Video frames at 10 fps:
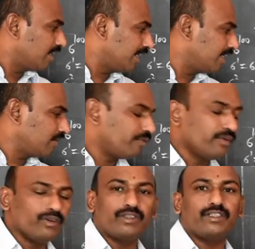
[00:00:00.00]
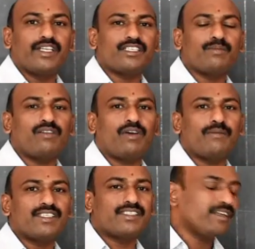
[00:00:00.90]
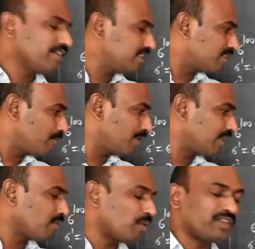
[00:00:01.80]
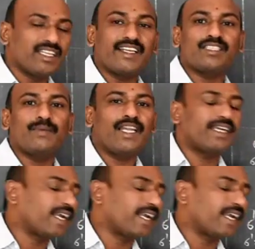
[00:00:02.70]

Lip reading: And if decimal form is there, we are simply removing the decimal and